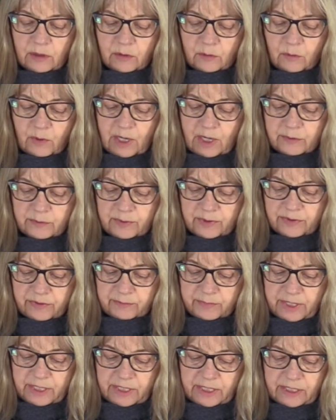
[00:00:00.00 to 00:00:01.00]
Walk with
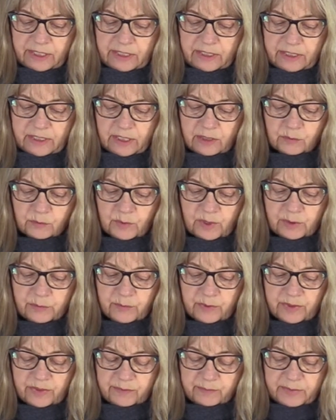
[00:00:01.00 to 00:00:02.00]
me and work
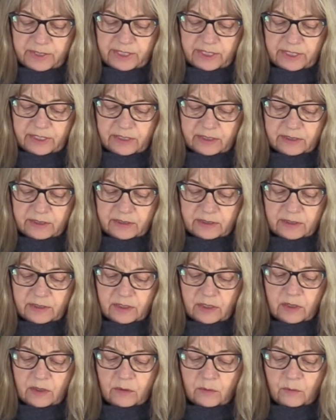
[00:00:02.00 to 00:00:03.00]
with me.
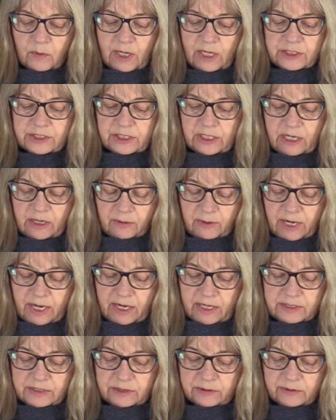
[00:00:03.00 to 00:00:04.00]
Watch how
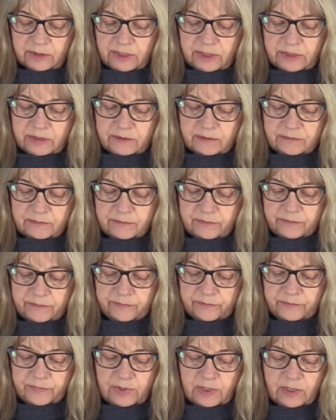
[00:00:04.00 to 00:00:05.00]
I do it.
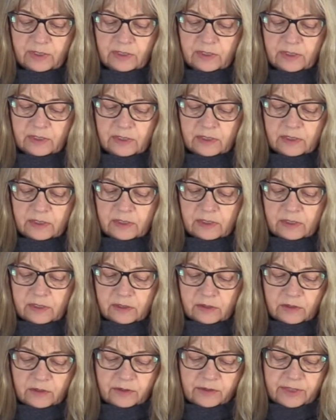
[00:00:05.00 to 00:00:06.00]

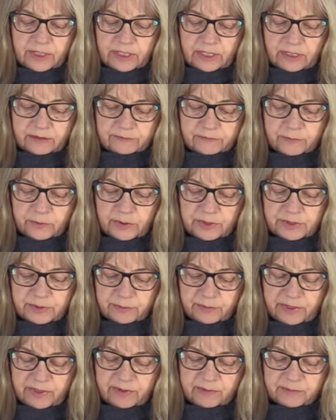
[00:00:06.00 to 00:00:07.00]
Learn the unforced
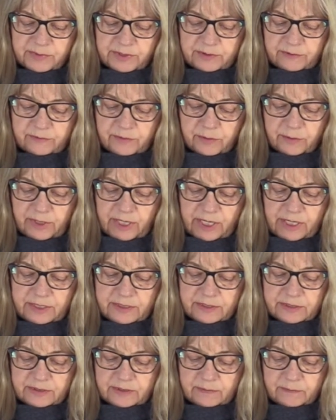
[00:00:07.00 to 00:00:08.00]
rhythms of
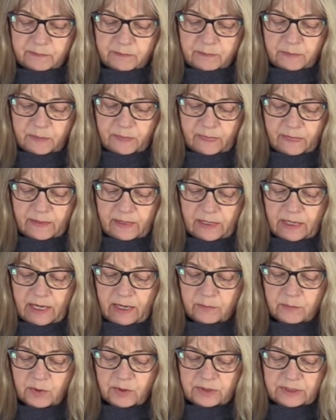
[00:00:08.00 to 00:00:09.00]
grace.
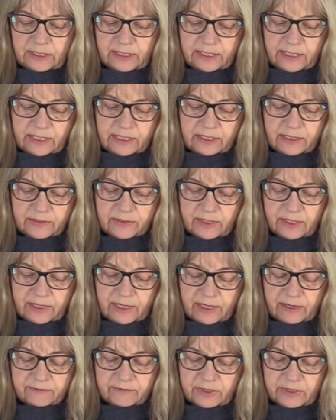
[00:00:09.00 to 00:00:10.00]
I won't lay anything
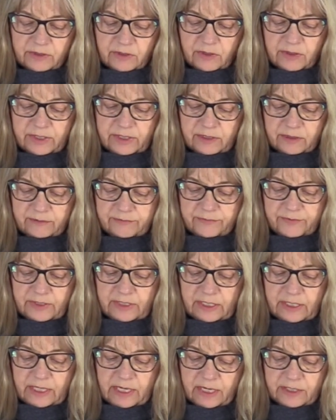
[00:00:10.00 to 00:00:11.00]
heavy or
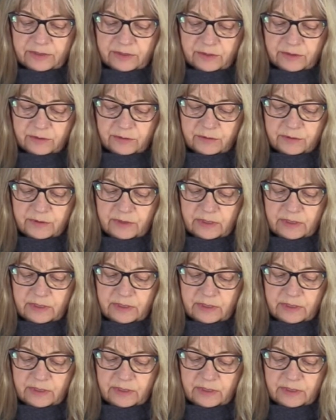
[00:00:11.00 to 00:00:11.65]
ill-fitting on you.